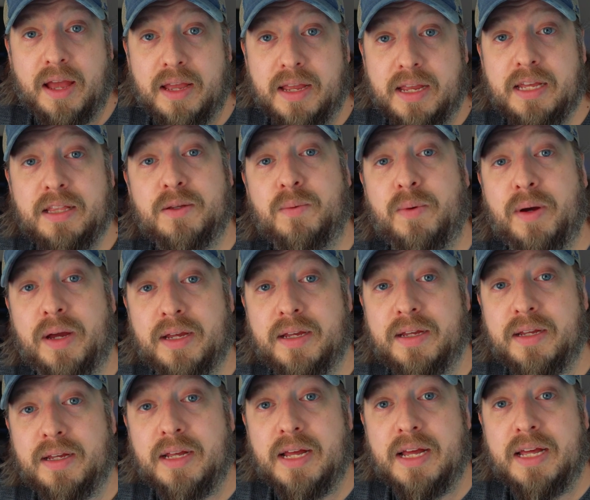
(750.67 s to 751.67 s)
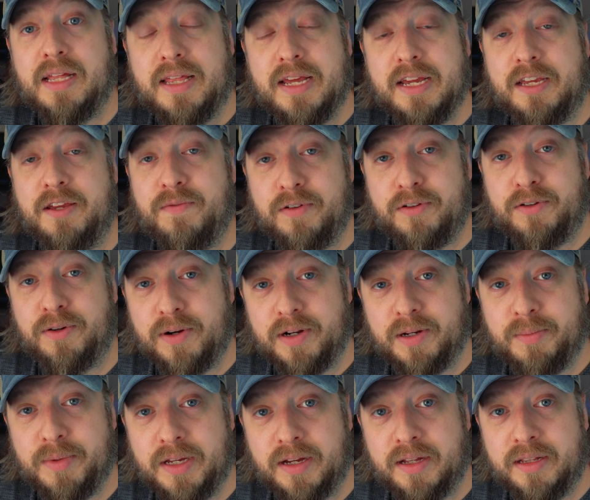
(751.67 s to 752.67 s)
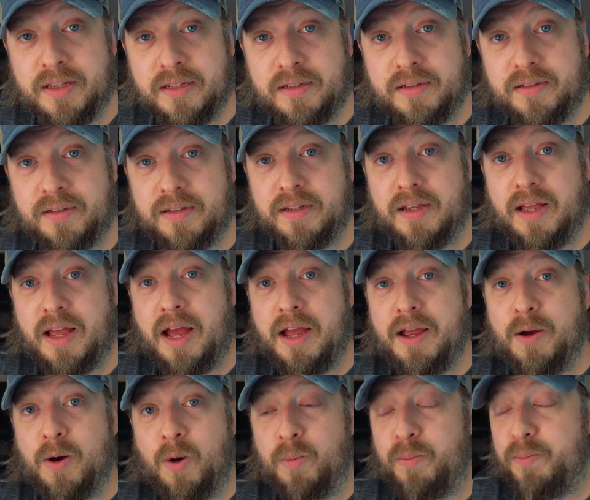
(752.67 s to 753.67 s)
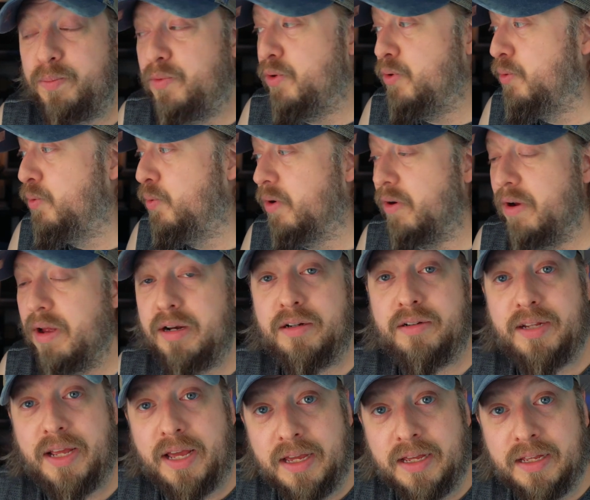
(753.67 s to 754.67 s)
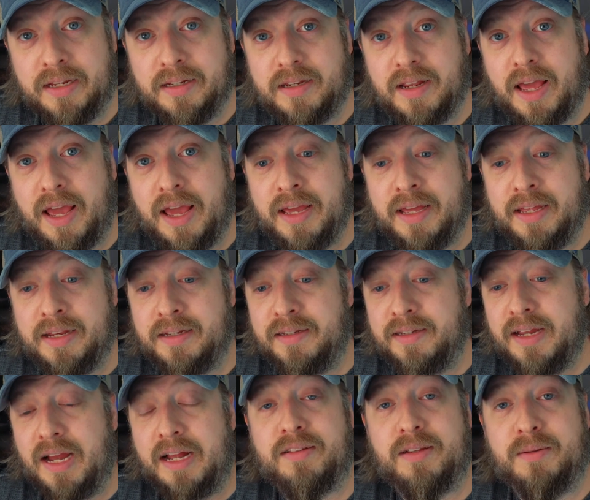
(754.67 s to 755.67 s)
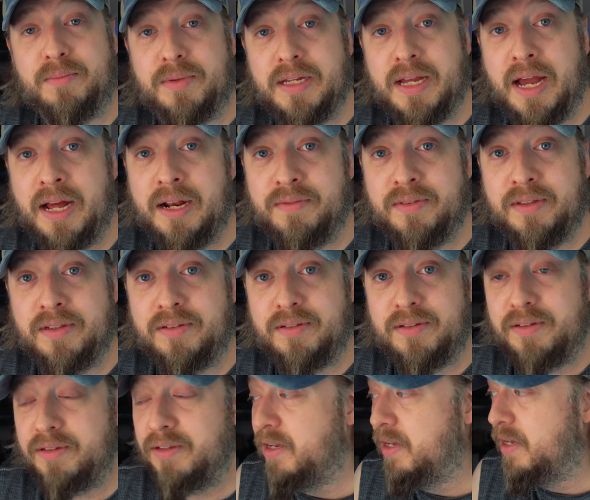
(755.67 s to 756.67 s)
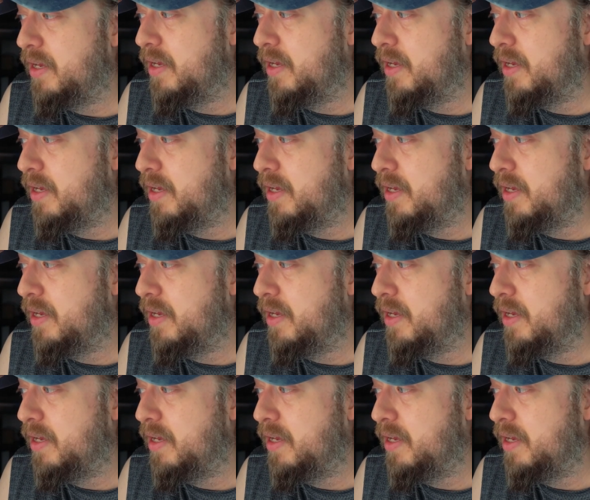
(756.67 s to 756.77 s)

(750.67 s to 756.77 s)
Either way, thank you for joining me on this. I hope you were entertained and got something out of this.